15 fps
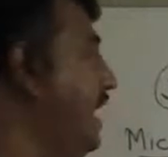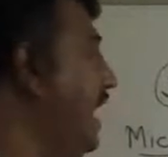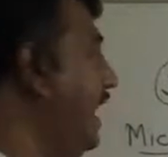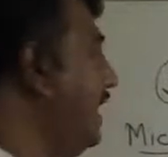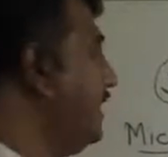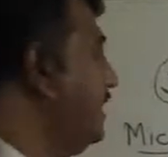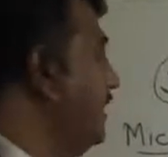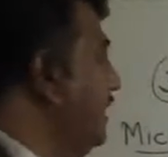
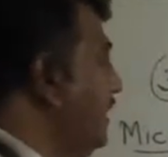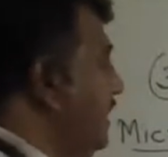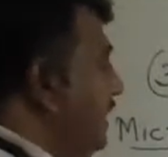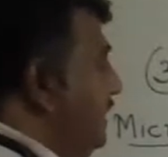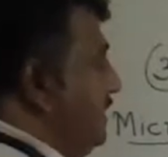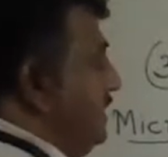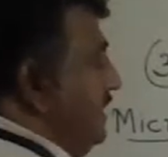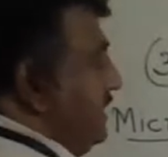And
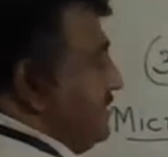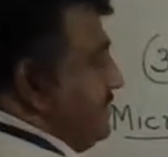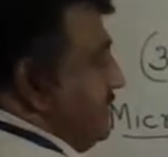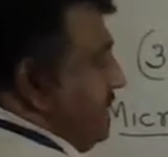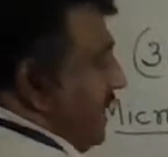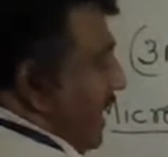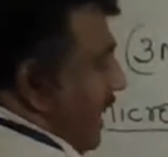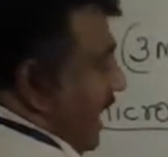this,
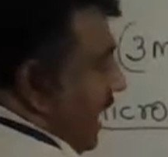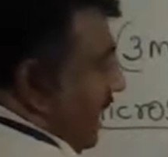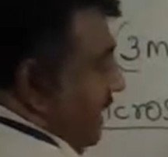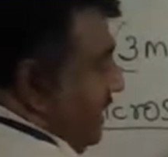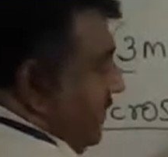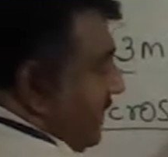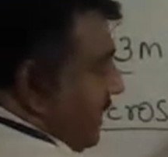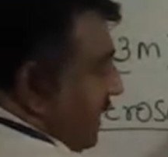the
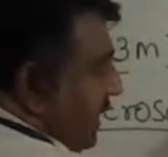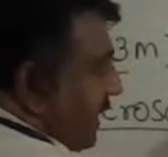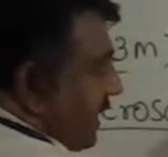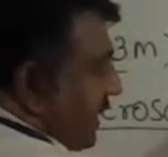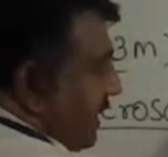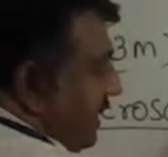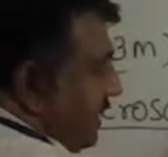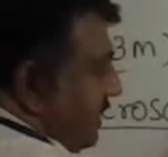
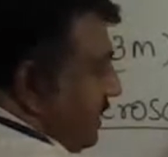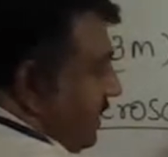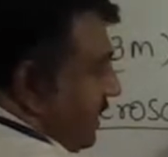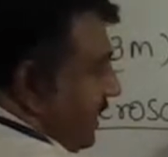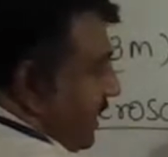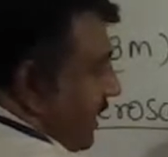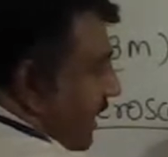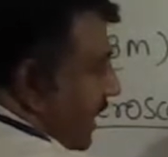anterior
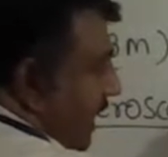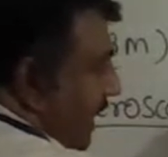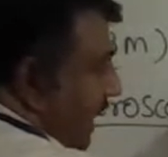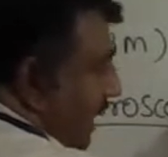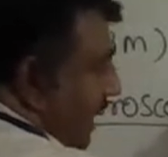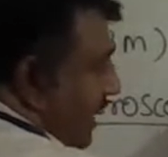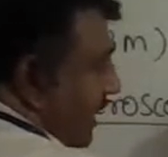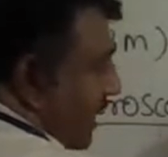
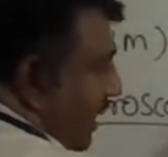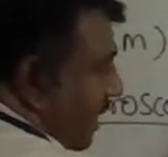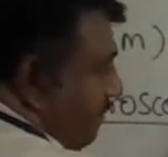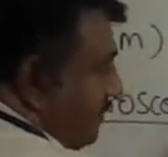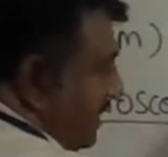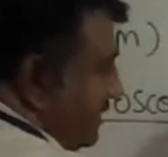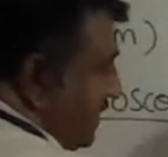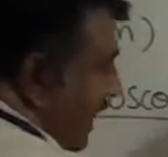end of
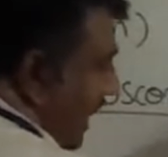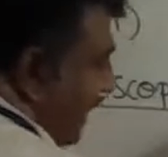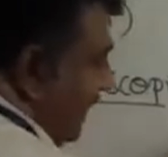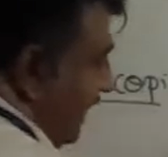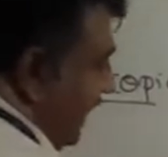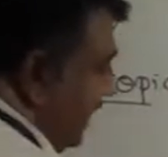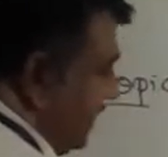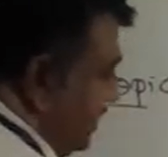this head
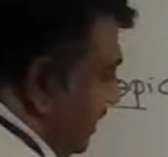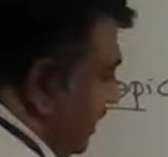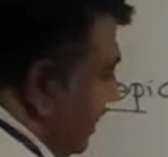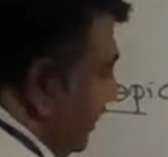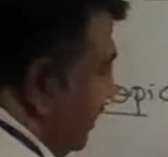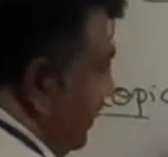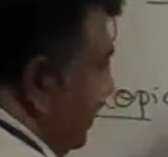region.